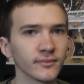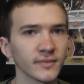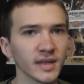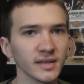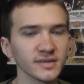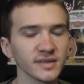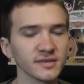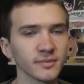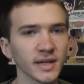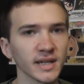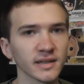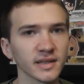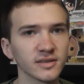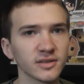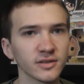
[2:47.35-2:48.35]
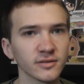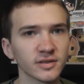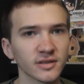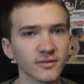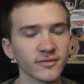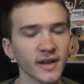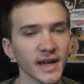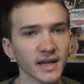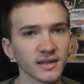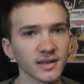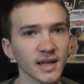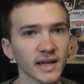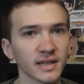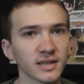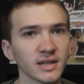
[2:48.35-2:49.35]
This is mainly due to the fact
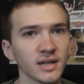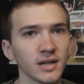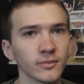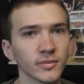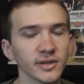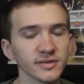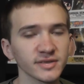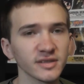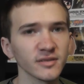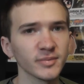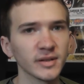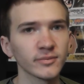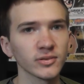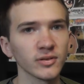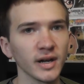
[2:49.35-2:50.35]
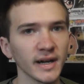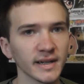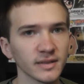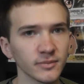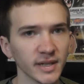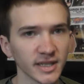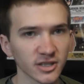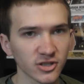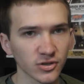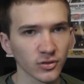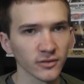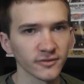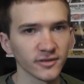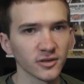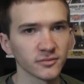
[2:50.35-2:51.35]
that most of the people I make
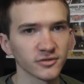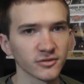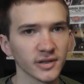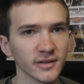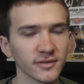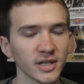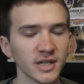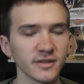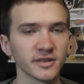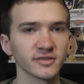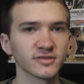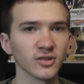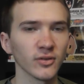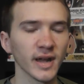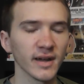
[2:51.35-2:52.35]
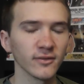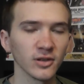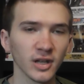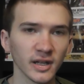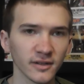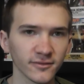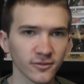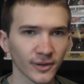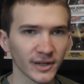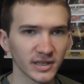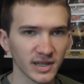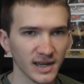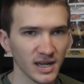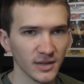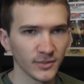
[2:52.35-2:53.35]
short films with just don't have a lot of free
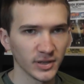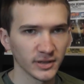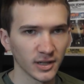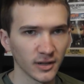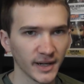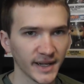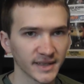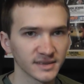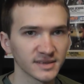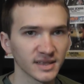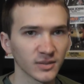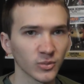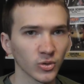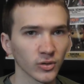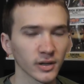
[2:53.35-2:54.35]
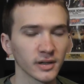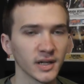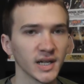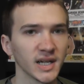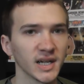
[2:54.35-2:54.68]
time on their hands anymore.